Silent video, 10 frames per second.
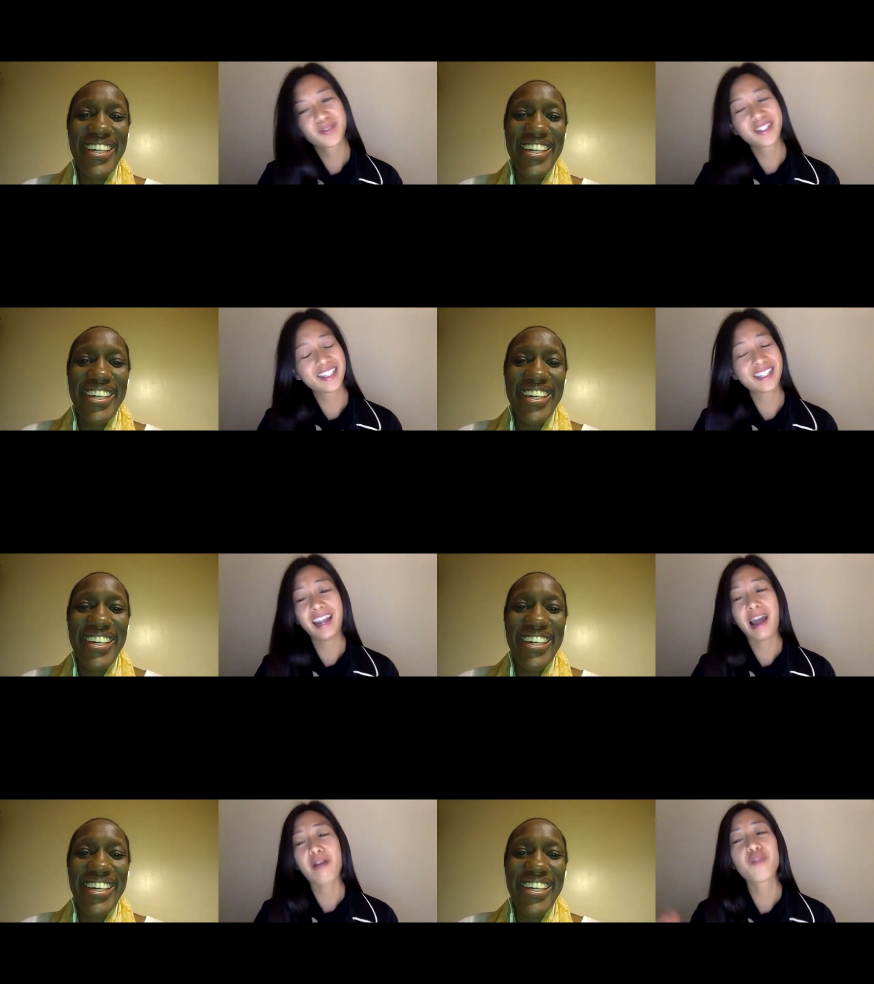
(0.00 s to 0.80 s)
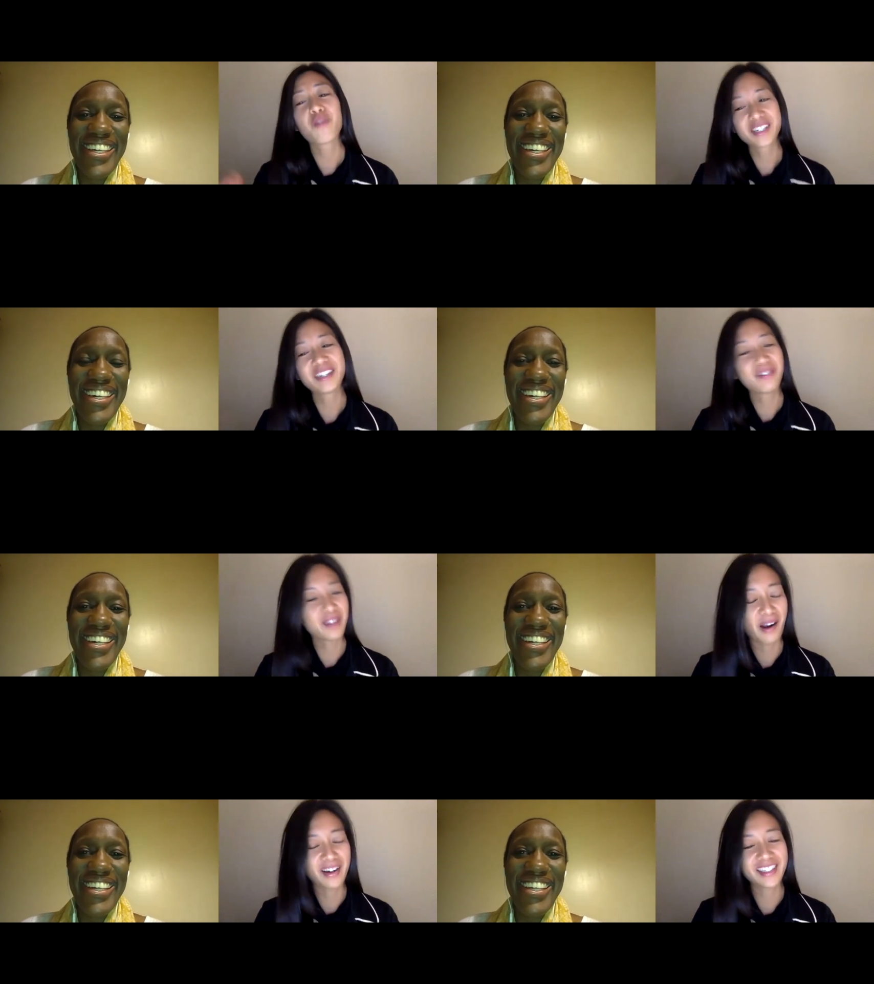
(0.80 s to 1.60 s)
Speaker 1: to say how fortunate we are
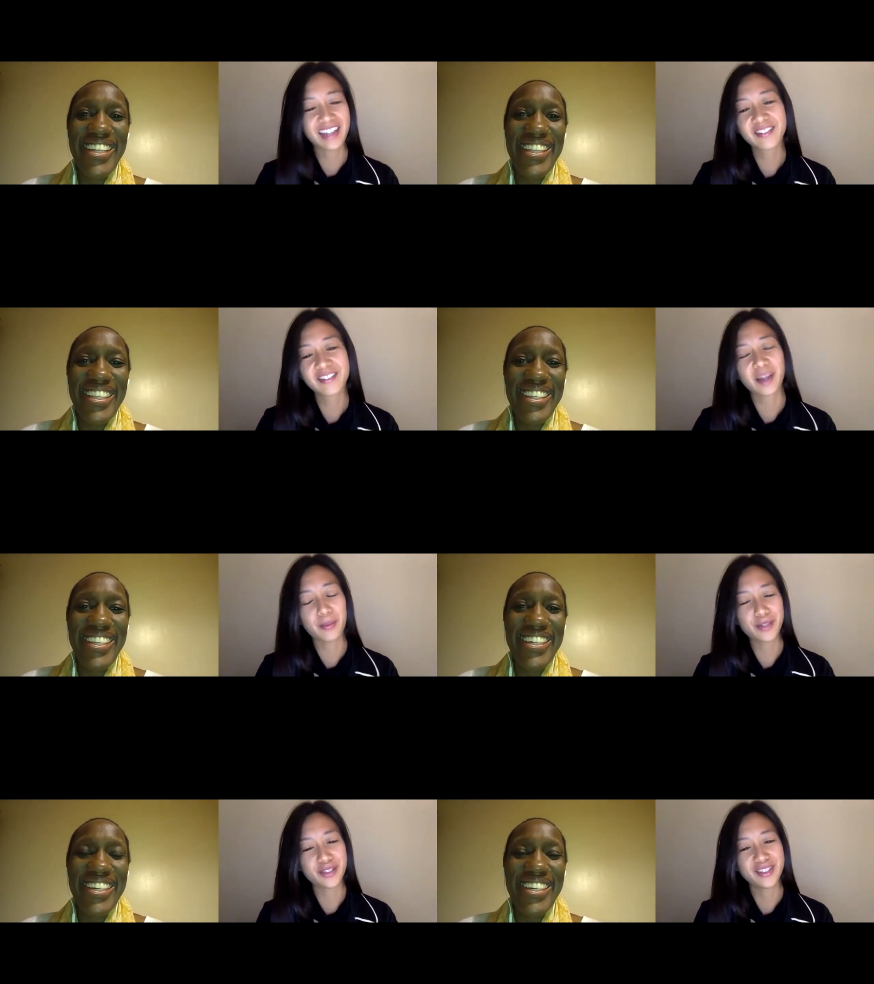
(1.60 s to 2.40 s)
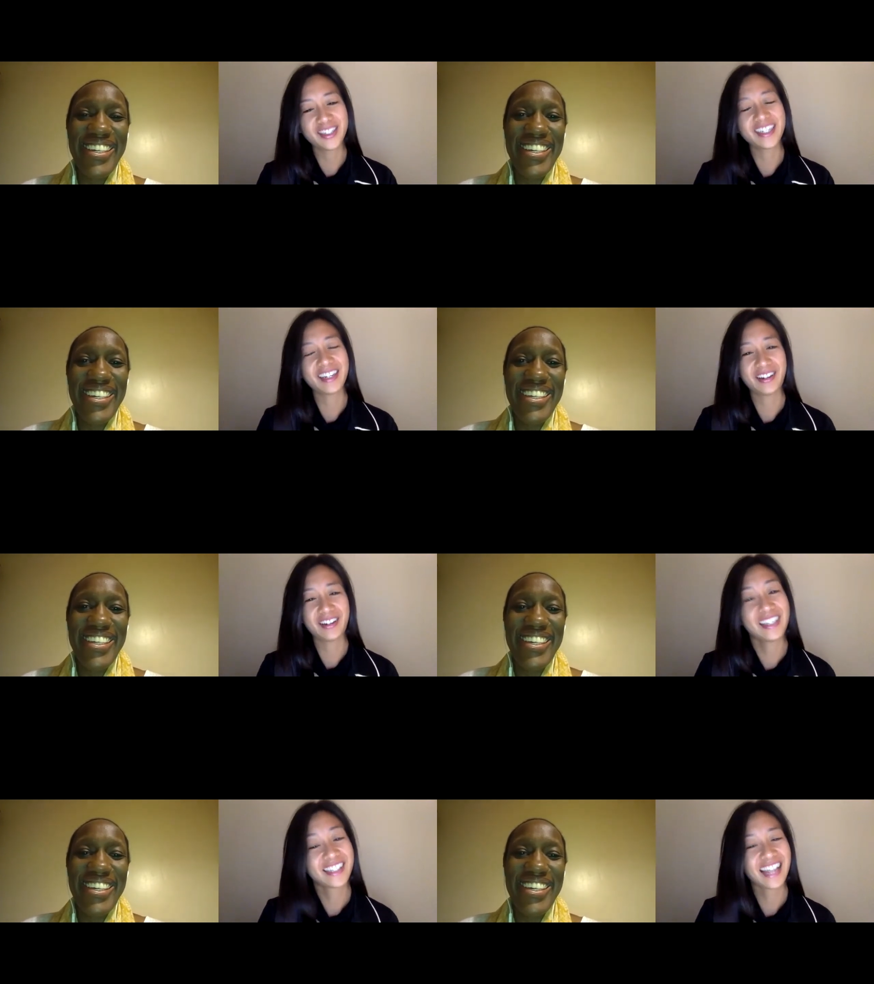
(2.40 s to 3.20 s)
to have this opportunity to hear her
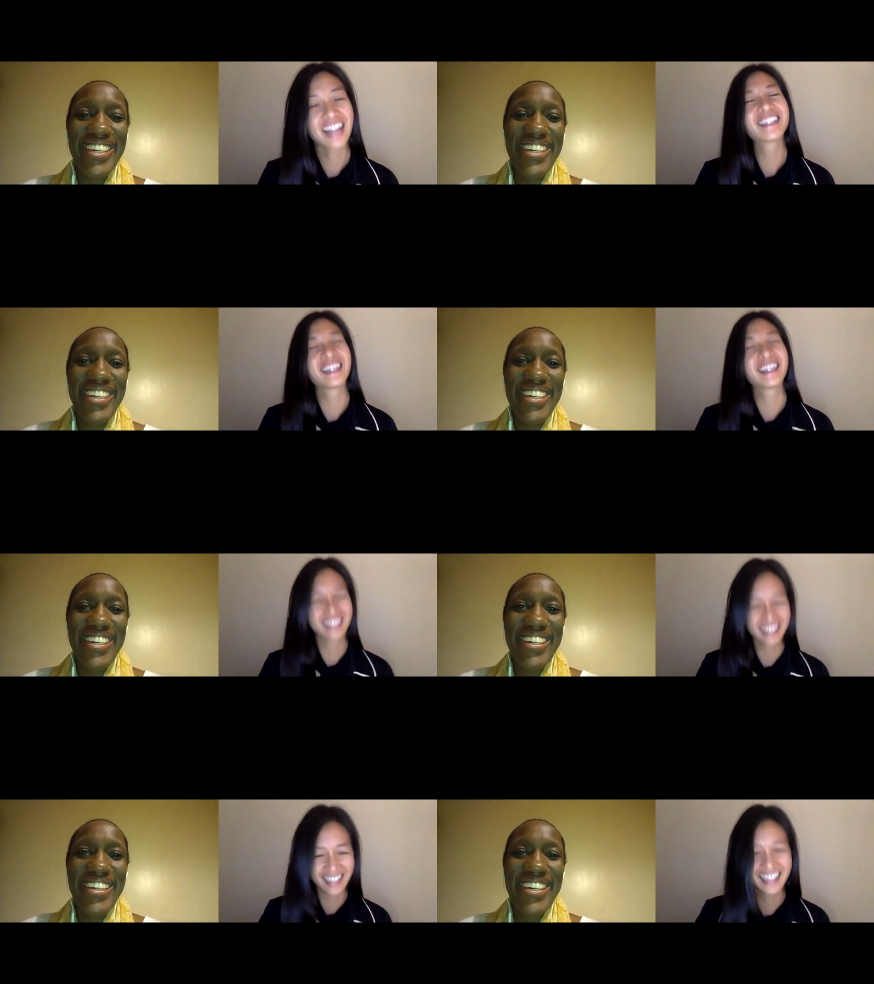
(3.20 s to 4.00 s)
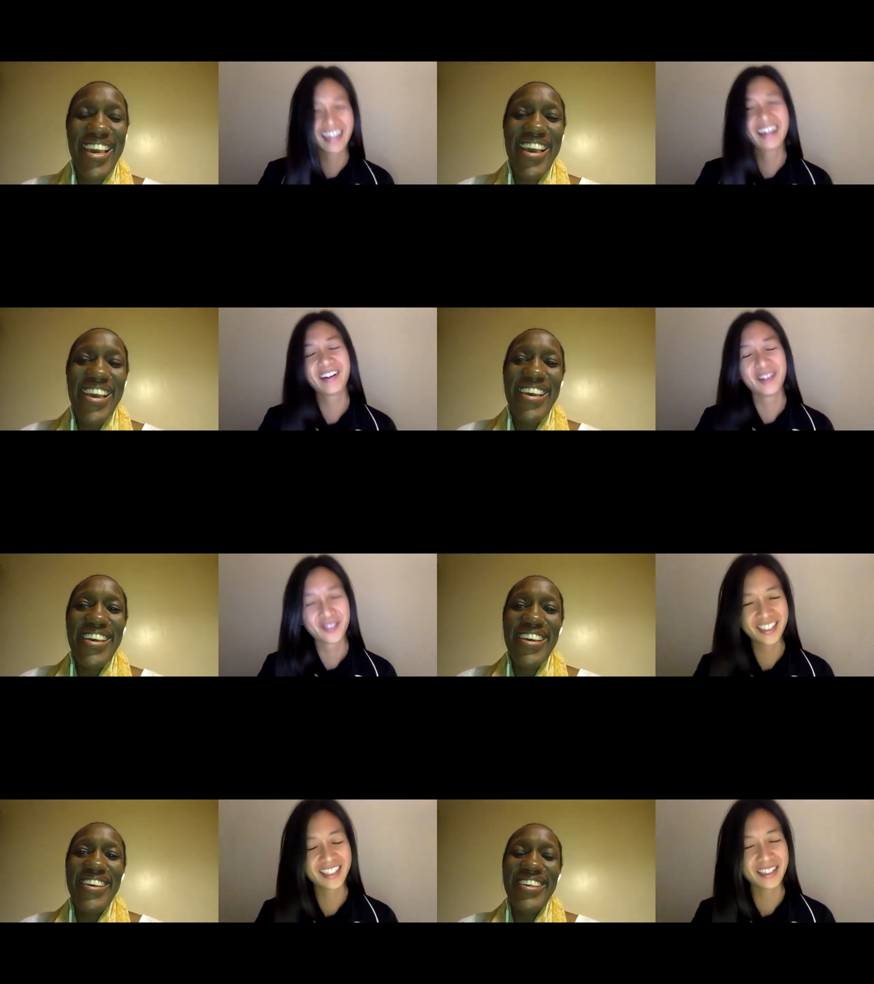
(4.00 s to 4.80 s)
insights. Dr. Kaseje, over to
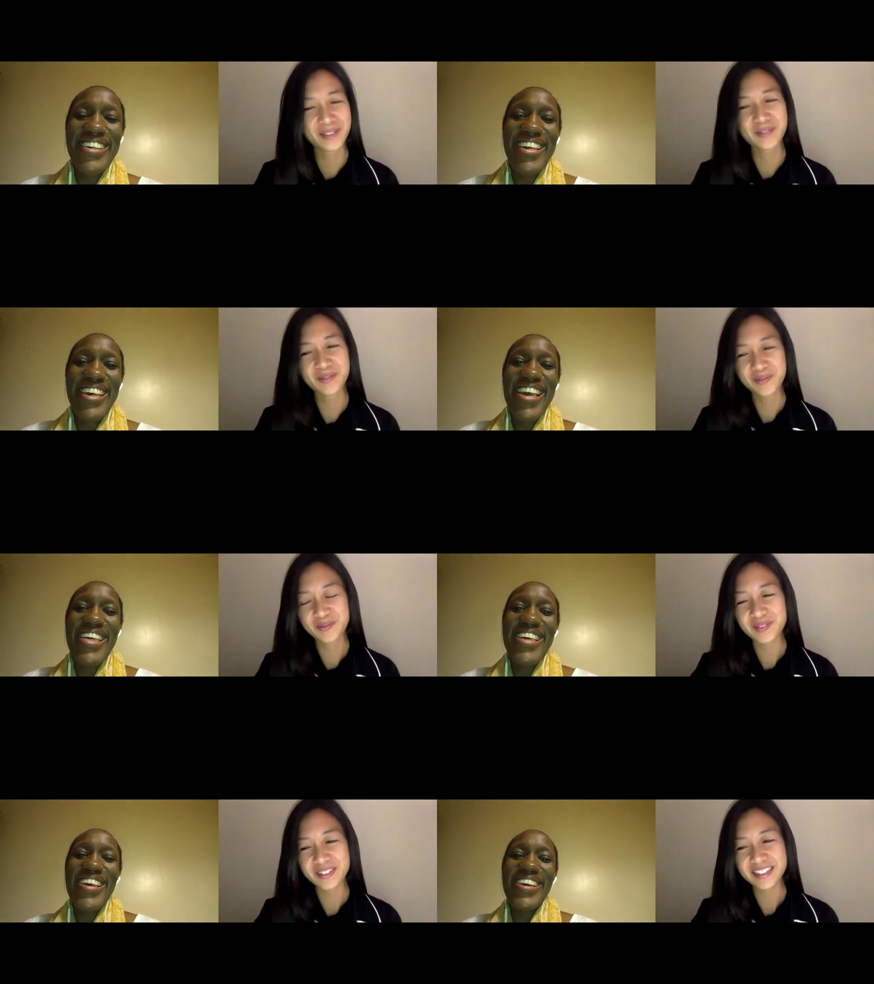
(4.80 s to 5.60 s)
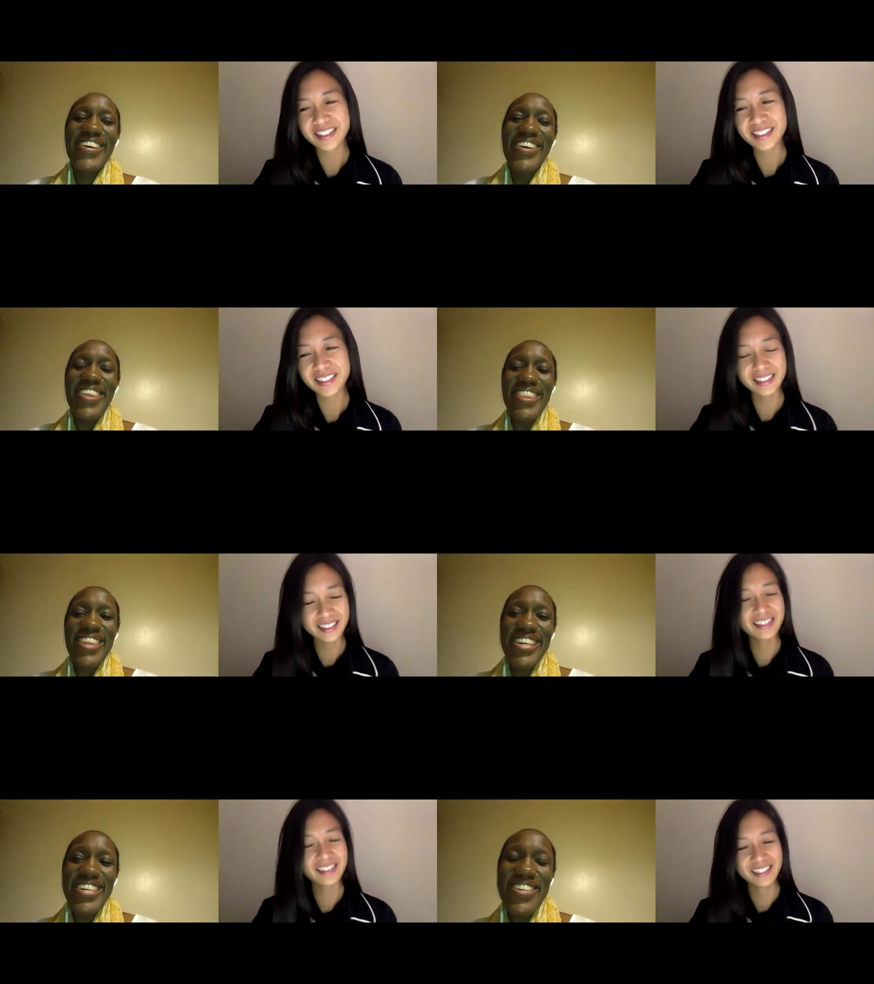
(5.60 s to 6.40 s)
you.
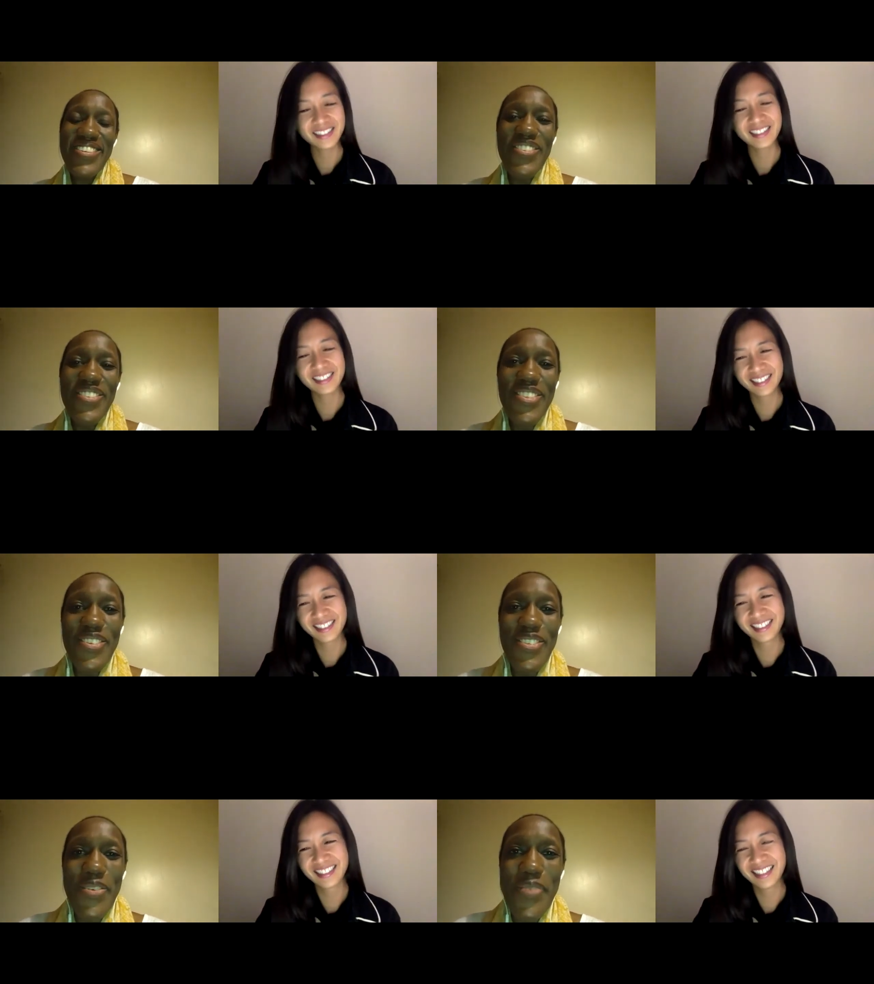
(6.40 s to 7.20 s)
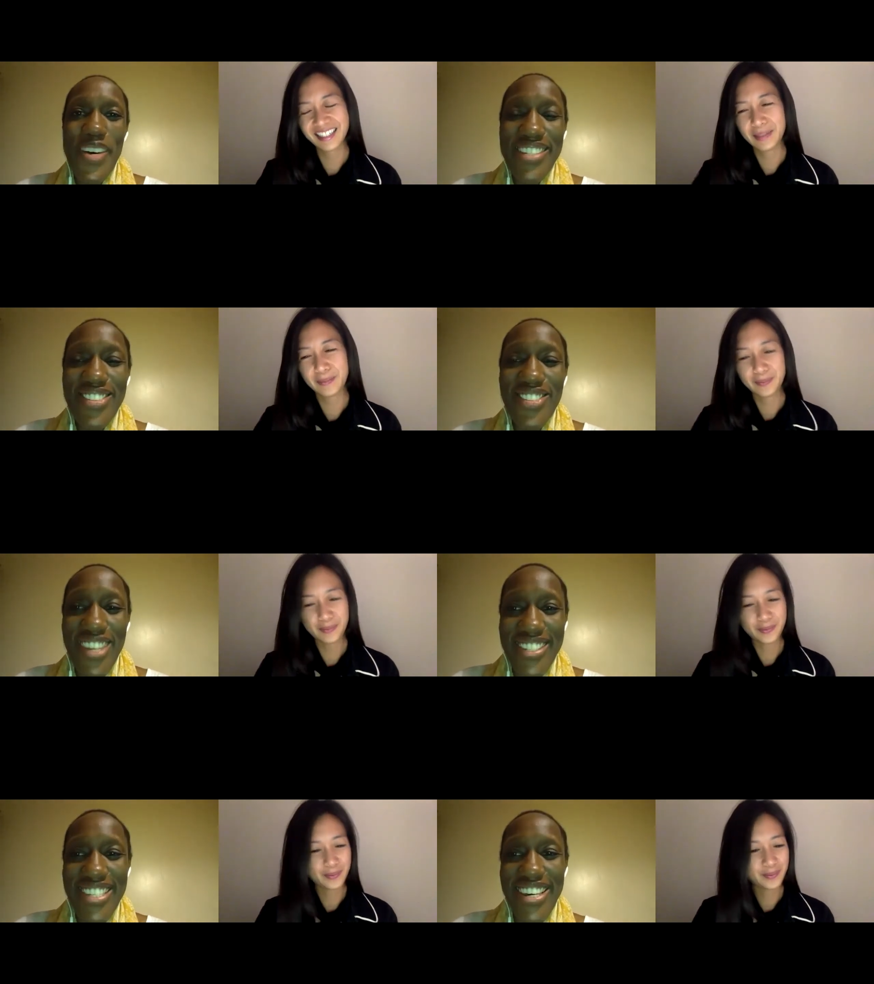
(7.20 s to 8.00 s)
Speaker 2: Thank you so, so much,
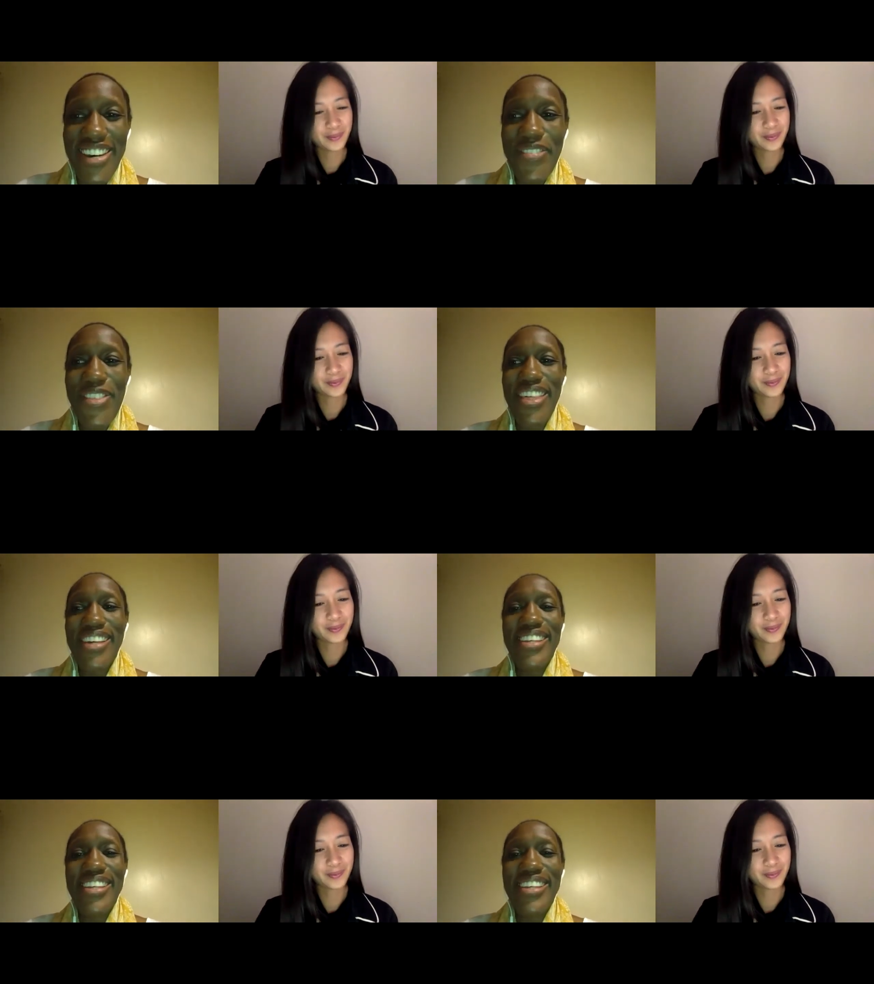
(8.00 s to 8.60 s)
Jessica, for that